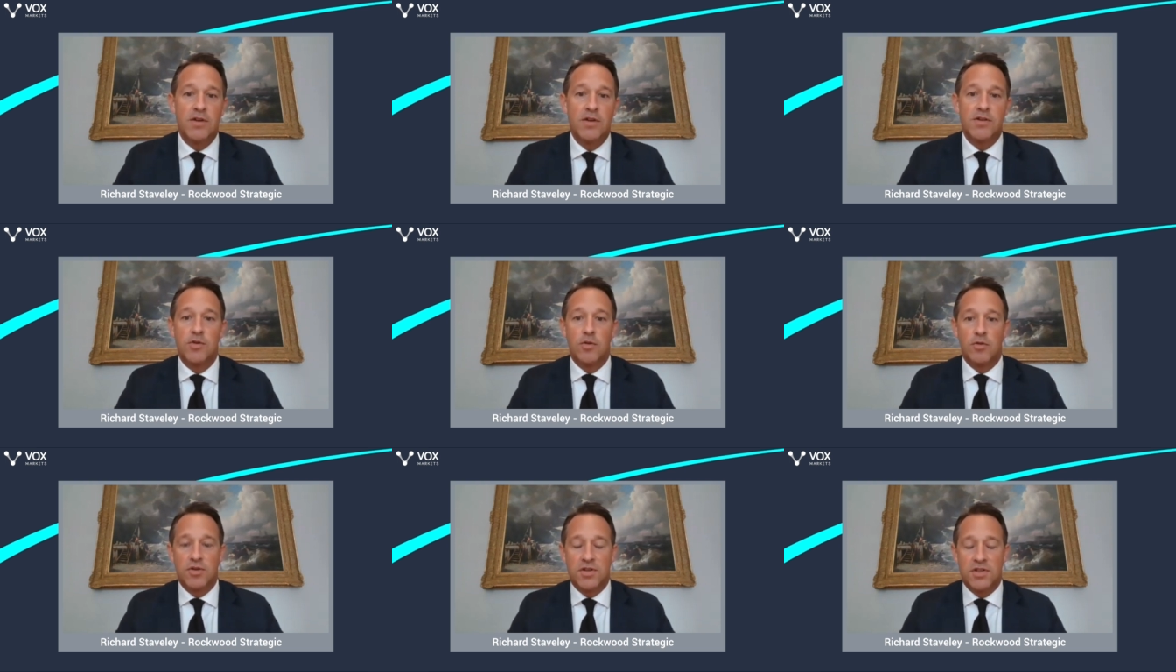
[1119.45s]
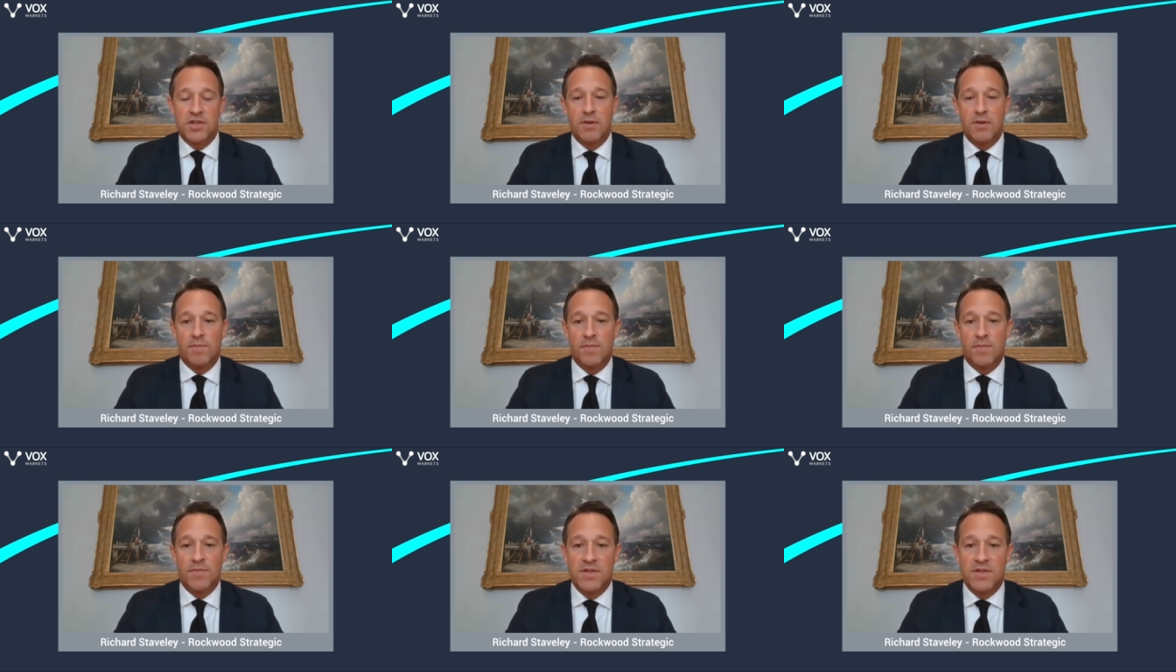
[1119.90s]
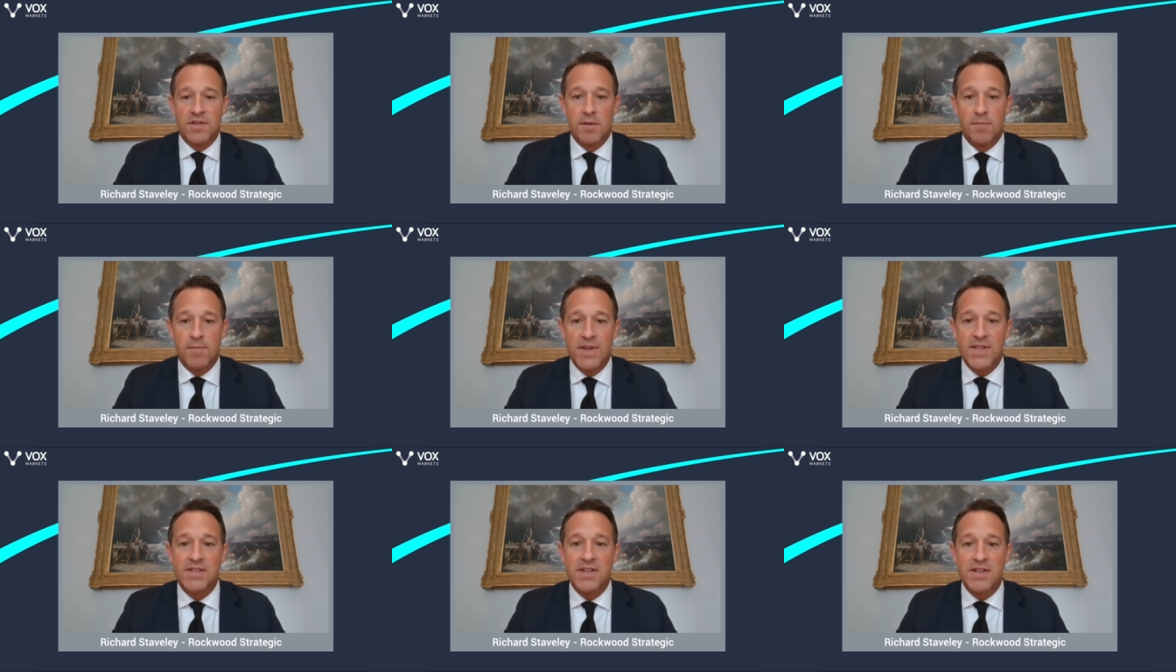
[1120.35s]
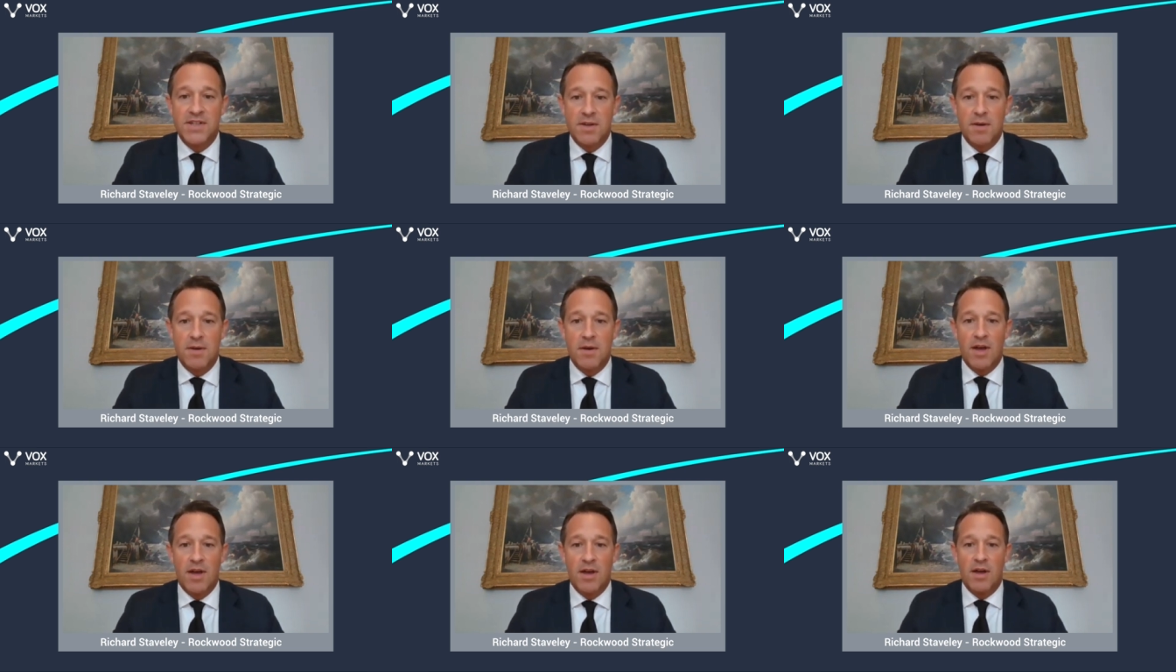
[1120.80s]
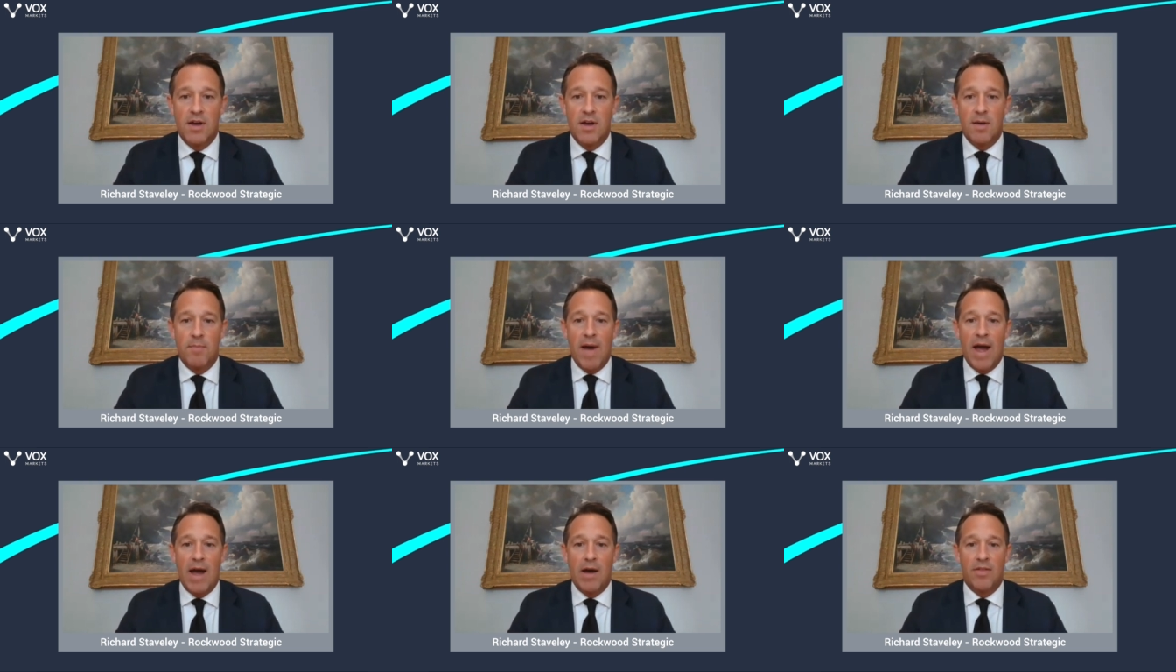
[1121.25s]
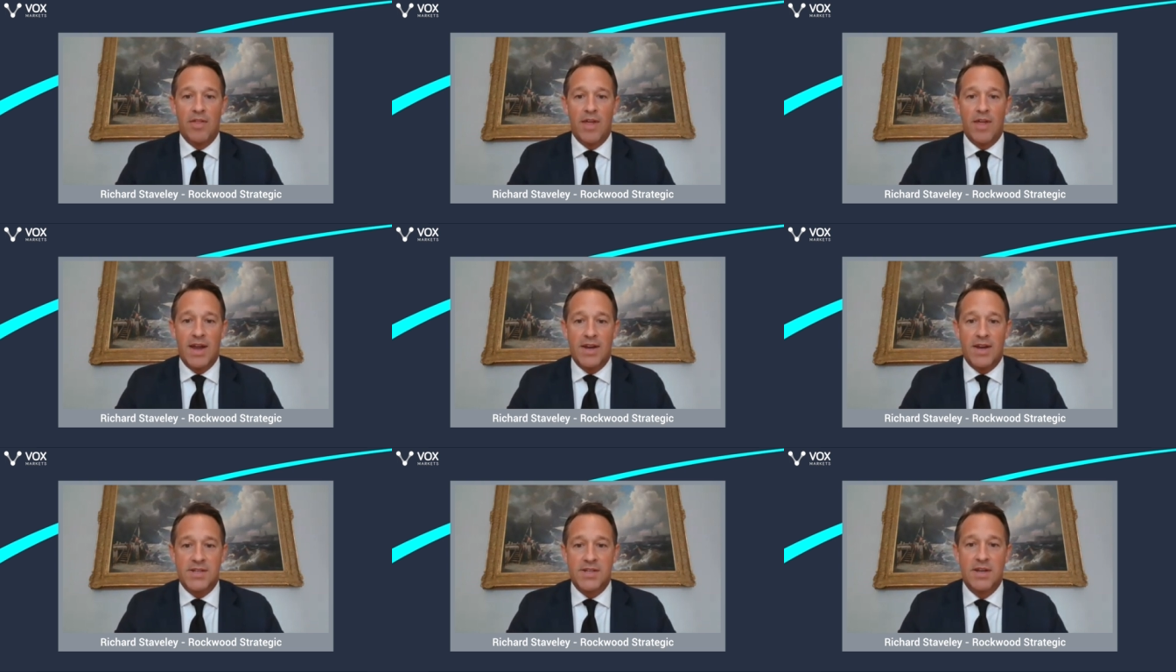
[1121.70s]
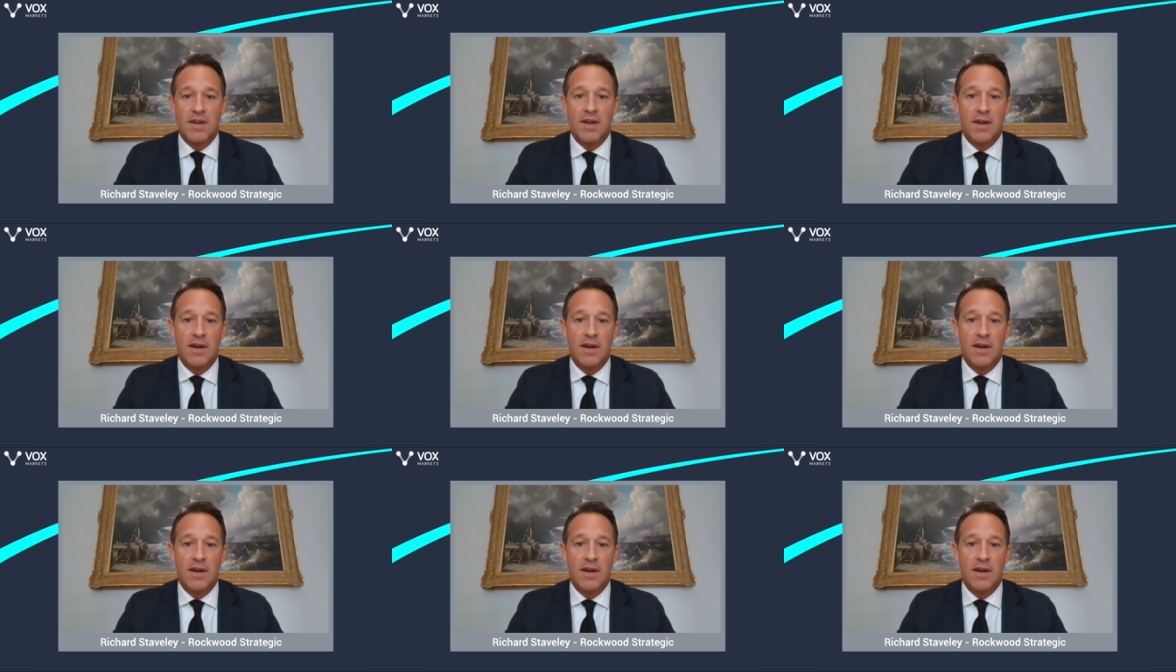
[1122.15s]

talk to the business about that.